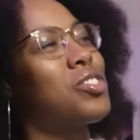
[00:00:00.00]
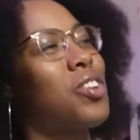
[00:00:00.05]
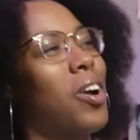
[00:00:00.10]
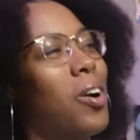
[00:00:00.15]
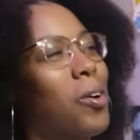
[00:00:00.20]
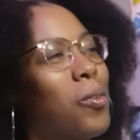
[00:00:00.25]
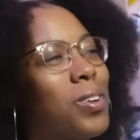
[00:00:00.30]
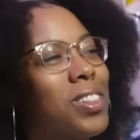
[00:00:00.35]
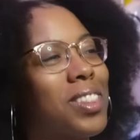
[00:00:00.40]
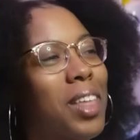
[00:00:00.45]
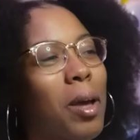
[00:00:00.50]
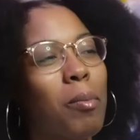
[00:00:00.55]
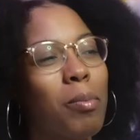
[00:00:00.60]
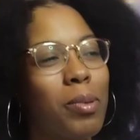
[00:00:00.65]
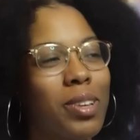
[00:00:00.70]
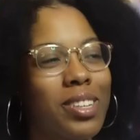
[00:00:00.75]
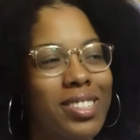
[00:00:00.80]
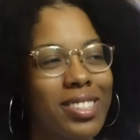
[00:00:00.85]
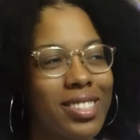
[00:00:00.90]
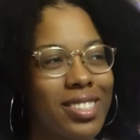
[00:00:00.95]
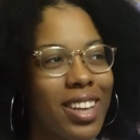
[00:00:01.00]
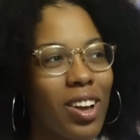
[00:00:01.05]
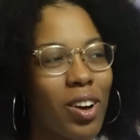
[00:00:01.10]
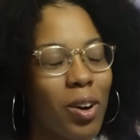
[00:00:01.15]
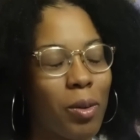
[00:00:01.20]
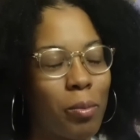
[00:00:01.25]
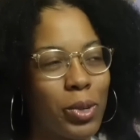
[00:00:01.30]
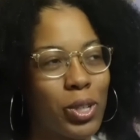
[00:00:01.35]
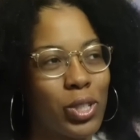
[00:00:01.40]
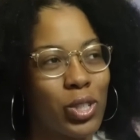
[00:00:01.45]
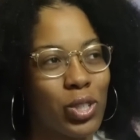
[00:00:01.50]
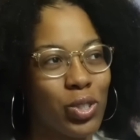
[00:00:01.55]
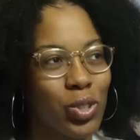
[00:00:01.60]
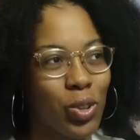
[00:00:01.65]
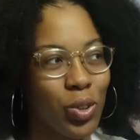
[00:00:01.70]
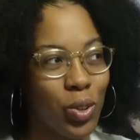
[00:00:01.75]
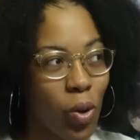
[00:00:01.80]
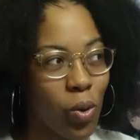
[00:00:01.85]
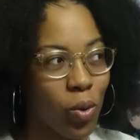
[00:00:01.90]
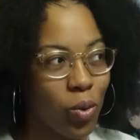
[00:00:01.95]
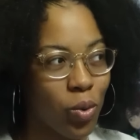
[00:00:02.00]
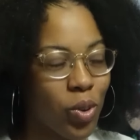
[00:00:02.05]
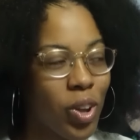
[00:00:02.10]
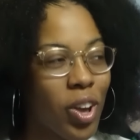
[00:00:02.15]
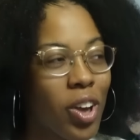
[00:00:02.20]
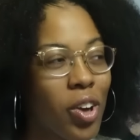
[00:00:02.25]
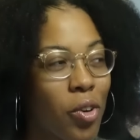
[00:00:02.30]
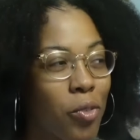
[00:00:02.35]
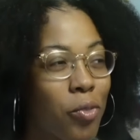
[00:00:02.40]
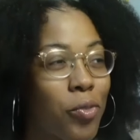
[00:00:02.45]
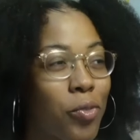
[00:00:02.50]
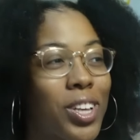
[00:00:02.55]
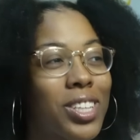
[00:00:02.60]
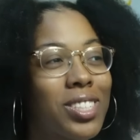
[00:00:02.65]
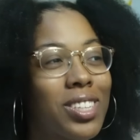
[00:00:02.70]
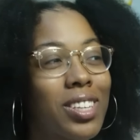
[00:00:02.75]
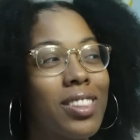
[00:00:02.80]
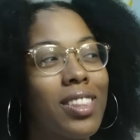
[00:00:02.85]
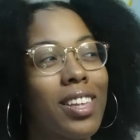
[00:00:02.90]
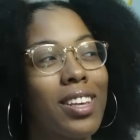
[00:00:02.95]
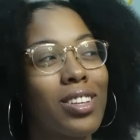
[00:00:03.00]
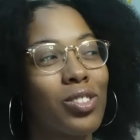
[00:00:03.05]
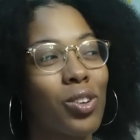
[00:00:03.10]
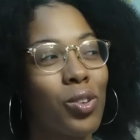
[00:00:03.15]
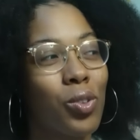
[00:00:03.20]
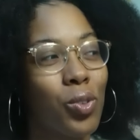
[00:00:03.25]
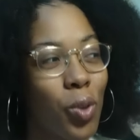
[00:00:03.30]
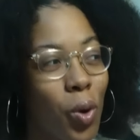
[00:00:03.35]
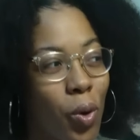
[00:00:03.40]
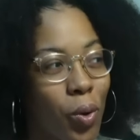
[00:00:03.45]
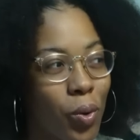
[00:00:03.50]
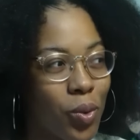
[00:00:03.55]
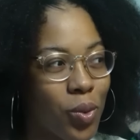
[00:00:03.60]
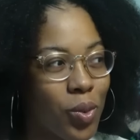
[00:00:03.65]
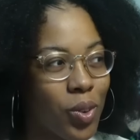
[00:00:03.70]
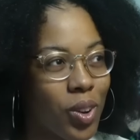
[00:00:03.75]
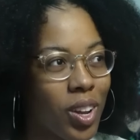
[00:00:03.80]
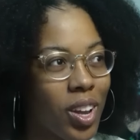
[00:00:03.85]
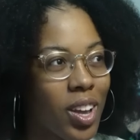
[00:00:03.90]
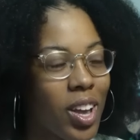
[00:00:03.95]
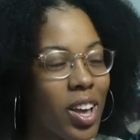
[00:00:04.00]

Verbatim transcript: start with them being sent on missions alone? Facing things alone?